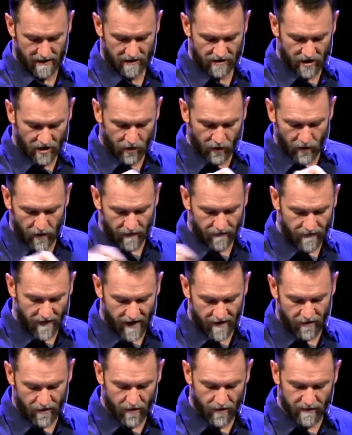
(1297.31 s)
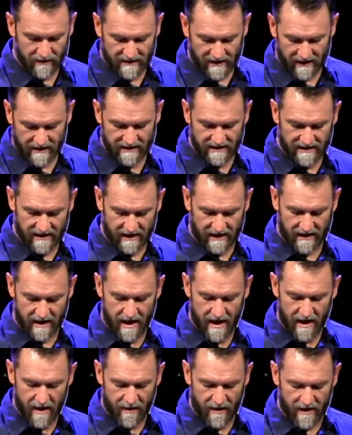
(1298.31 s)
To your Father who is unseen.
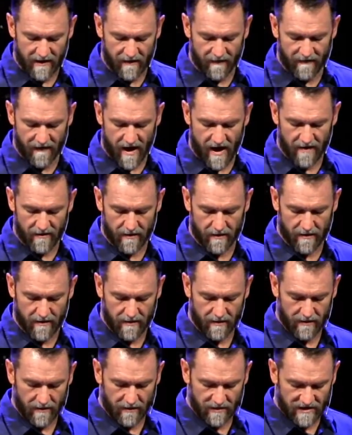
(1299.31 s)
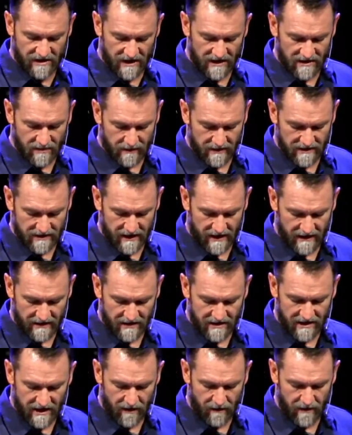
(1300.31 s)
Then your Father, who sees what is done in
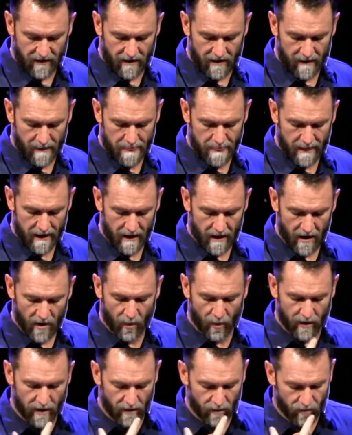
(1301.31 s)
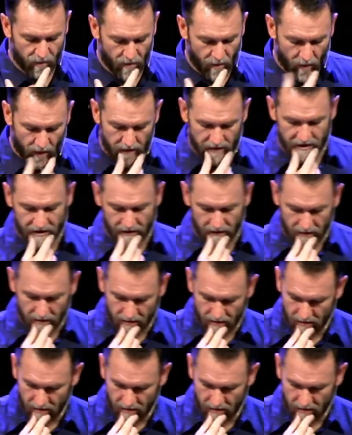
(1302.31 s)
secret, will reward you.